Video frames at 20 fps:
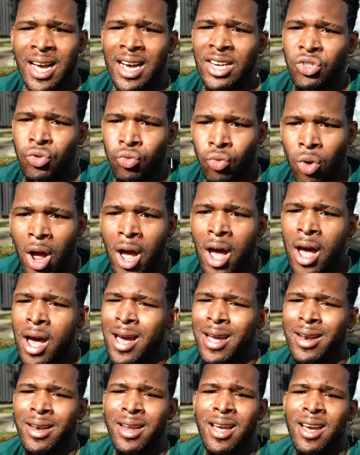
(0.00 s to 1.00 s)
guys
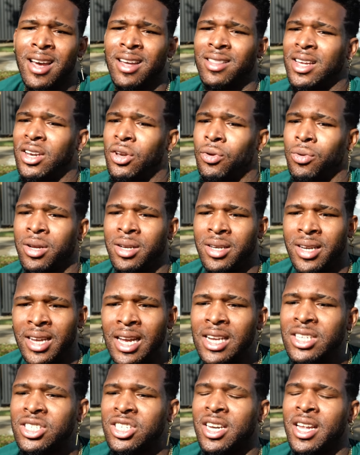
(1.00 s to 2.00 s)
run, they do
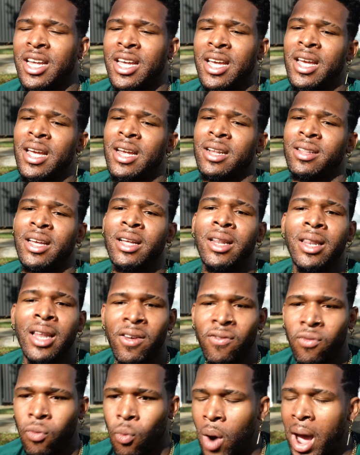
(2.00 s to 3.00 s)
conditioning, they
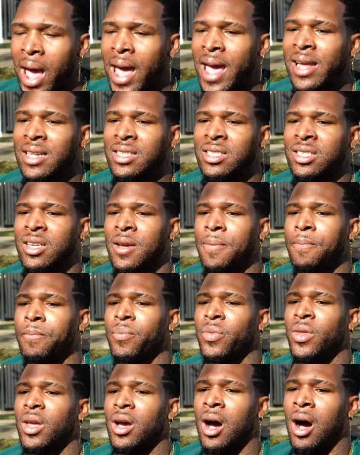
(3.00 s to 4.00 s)
lift weights.
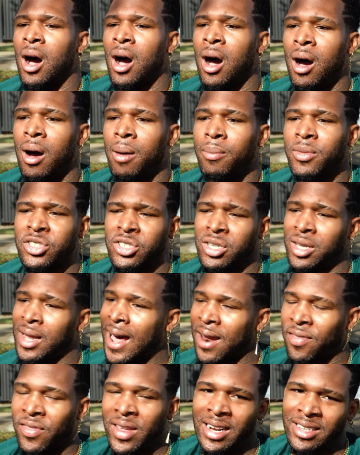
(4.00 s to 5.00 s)
There's a
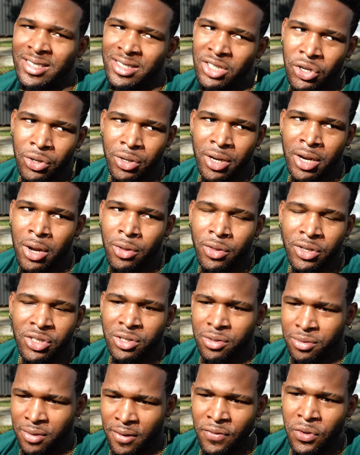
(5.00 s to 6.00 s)
lot of things, you know,
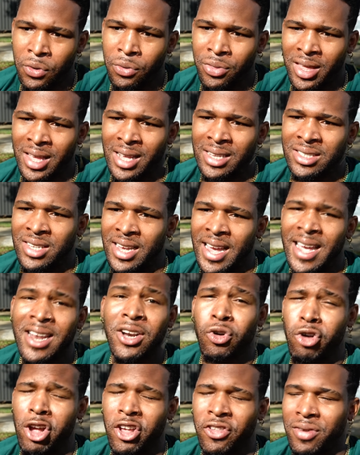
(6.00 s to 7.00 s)
there's a few things in
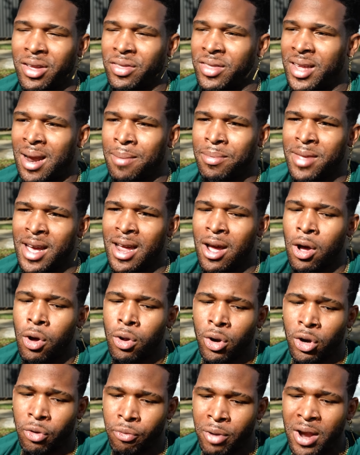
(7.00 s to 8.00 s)
CrossFit that I'm not
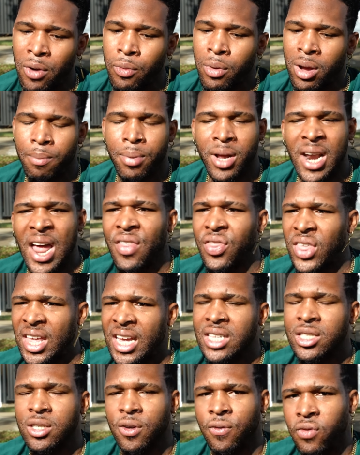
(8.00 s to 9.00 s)
agree with, but I
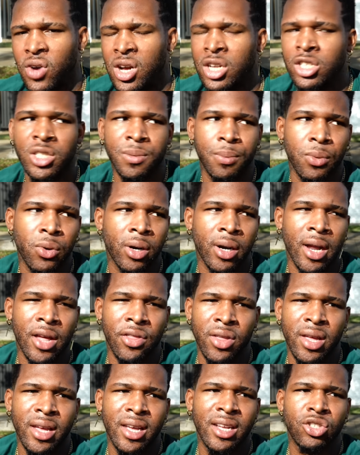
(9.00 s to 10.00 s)
think it's a fun sport. I
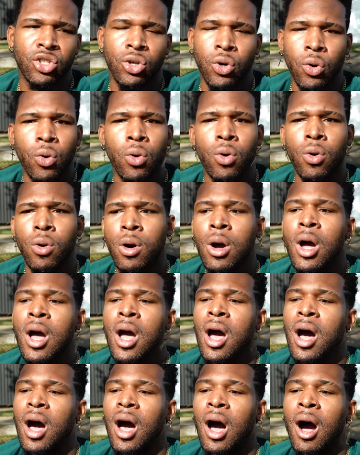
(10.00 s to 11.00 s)
think it's cool.
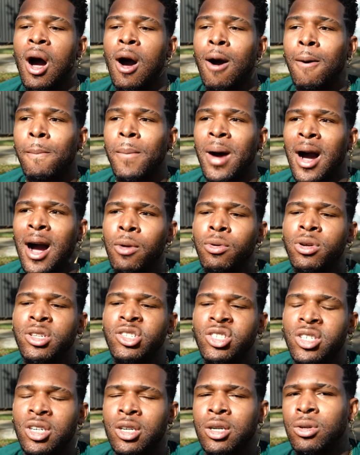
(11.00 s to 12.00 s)
I would
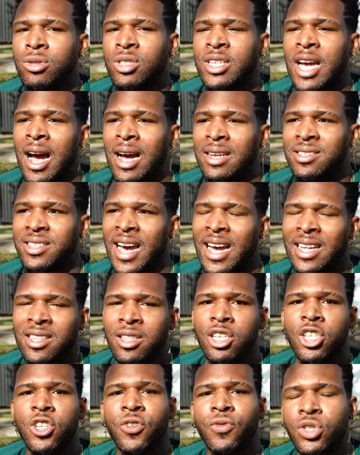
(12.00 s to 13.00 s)
consider those guys
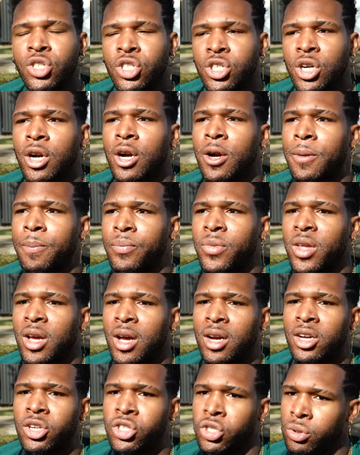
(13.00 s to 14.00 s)
athletes for sure,
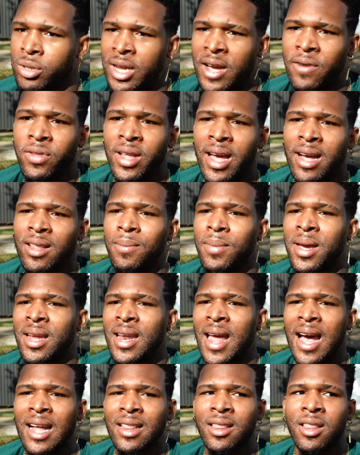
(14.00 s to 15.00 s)
because you definitely have to be an
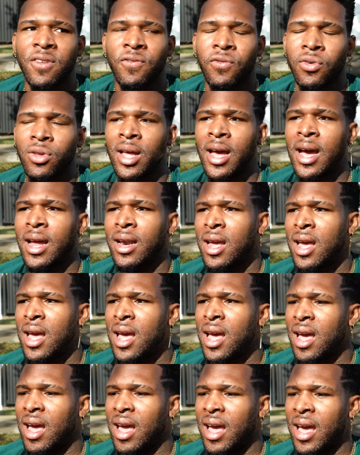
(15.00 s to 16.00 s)
athlete for that.
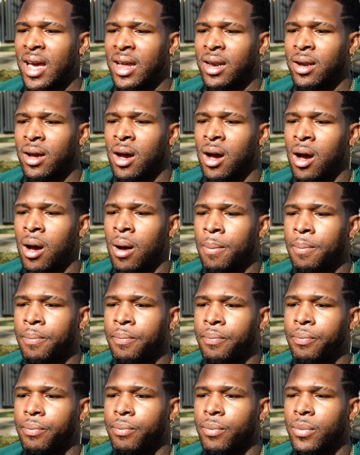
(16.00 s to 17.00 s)
And
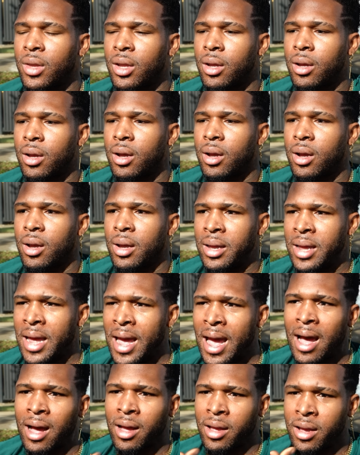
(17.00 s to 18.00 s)

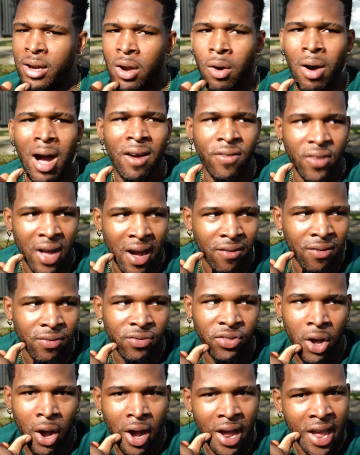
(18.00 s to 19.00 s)
yeah, you know, I've
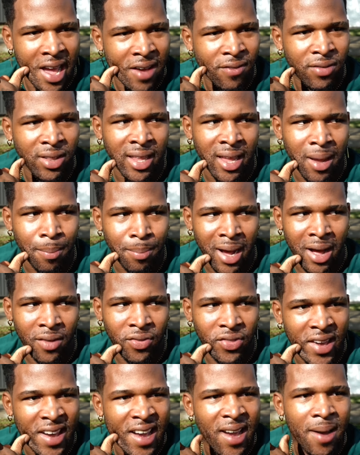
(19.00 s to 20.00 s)
thought heavily
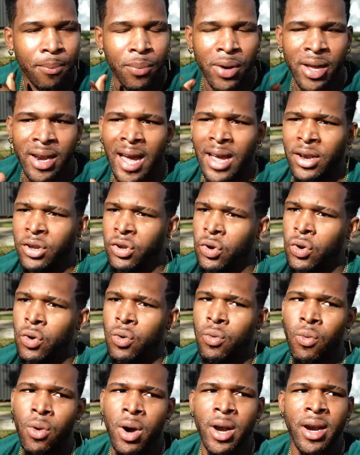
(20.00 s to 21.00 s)
about that, but I do
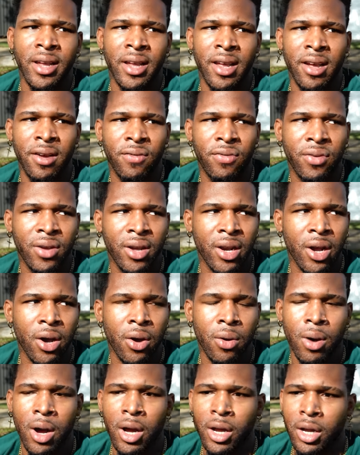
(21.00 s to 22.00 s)
want to give, you
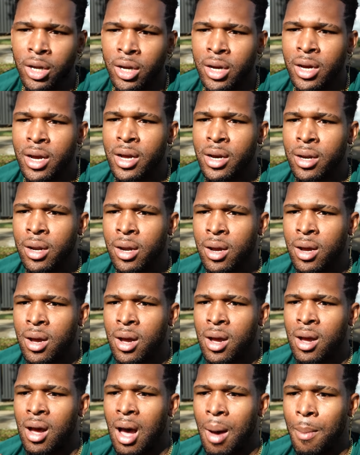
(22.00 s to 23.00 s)
know, a good
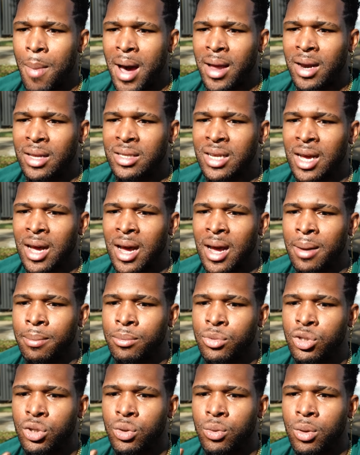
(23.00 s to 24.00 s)
amount of
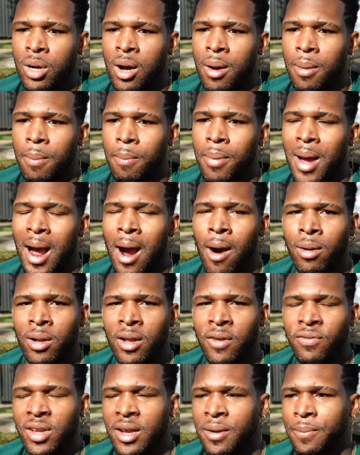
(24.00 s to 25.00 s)
time to
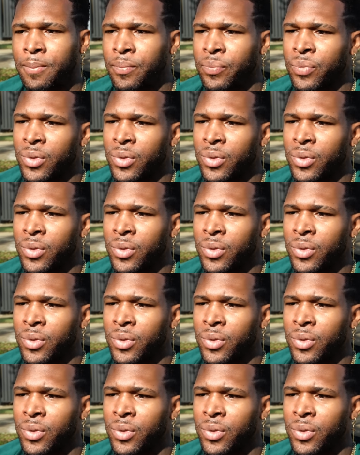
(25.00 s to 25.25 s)
powerlifting.